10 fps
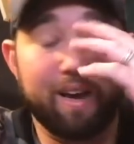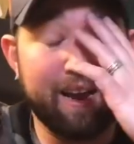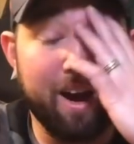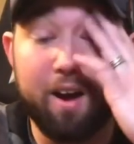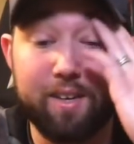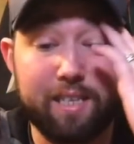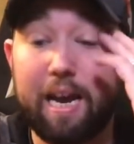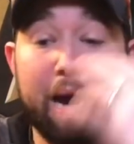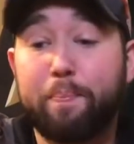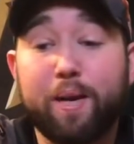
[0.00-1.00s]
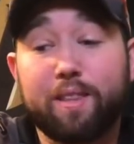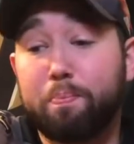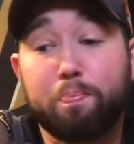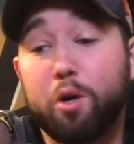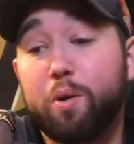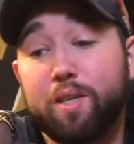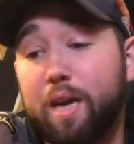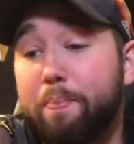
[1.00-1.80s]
And honestly, I picked the Bruins.